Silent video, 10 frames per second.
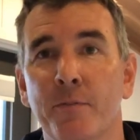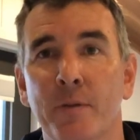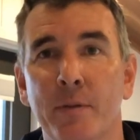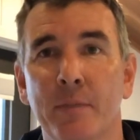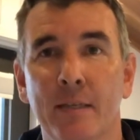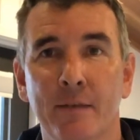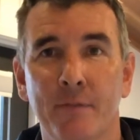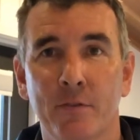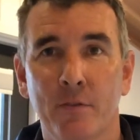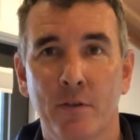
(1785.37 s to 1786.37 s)
we believe
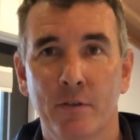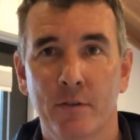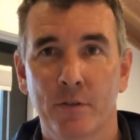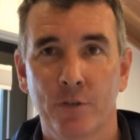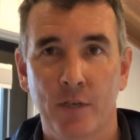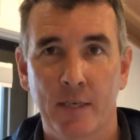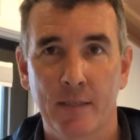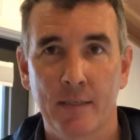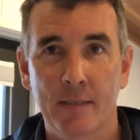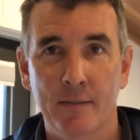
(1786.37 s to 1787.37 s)
the solar
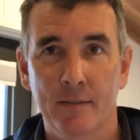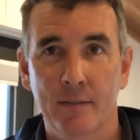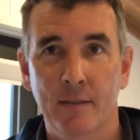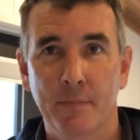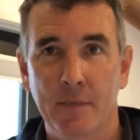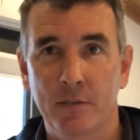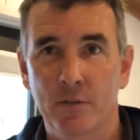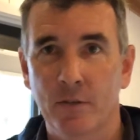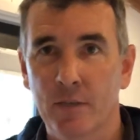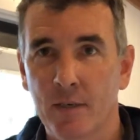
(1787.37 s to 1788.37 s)
trailer is the best
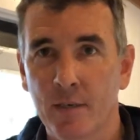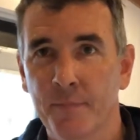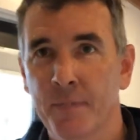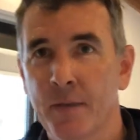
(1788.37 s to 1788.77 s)
idea.